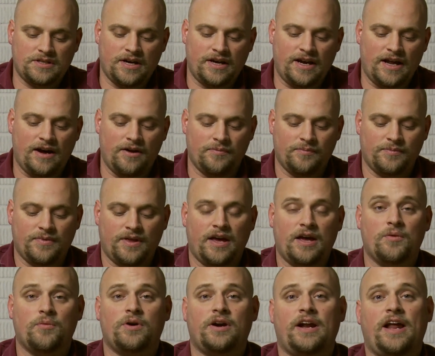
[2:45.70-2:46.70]
cut out,
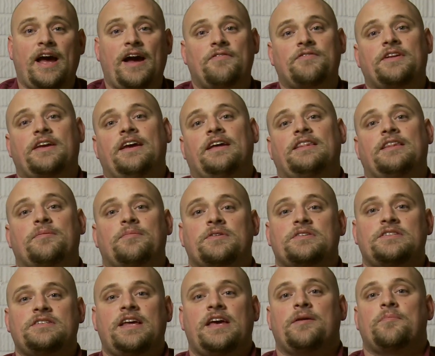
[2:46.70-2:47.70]
and we're going to have to get them
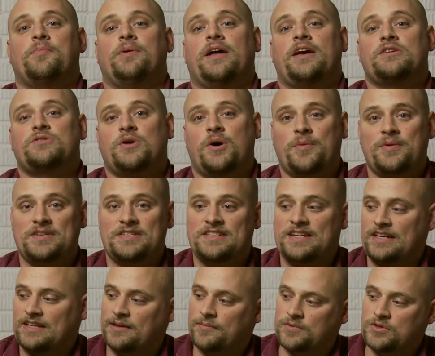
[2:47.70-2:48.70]
to stay in place while we
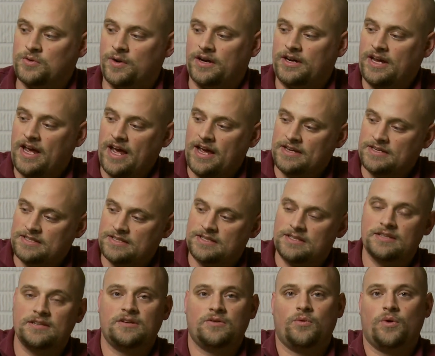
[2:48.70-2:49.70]
stick them to our
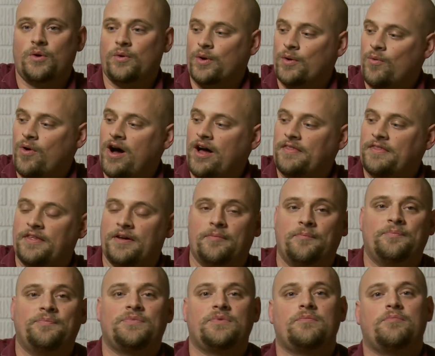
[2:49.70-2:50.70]
case where we want
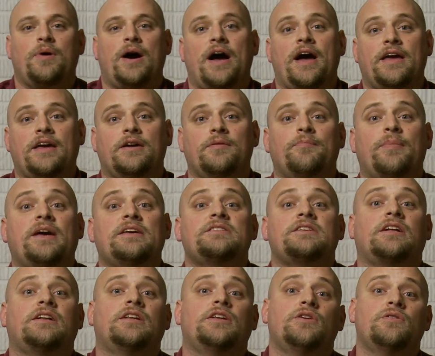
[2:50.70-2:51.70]
them by
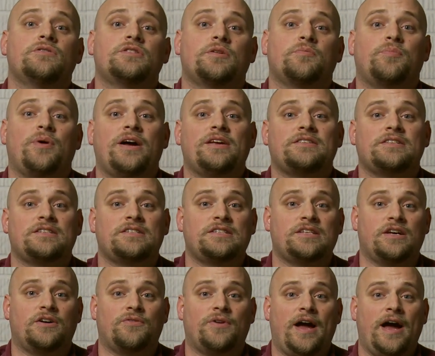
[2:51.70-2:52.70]
basically using press and
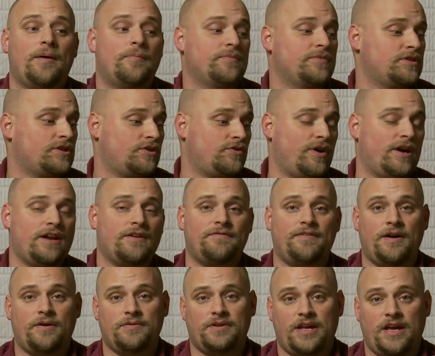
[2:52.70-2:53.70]
seal wrap to create a
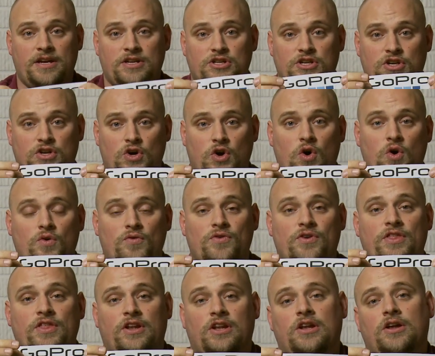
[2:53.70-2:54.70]
foundation
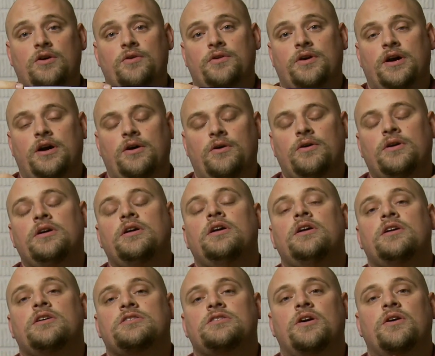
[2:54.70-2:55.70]
over the logo
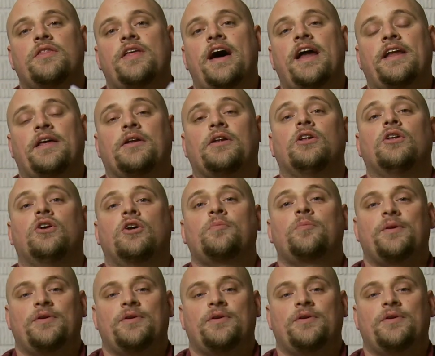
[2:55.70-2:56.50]
so that it'll look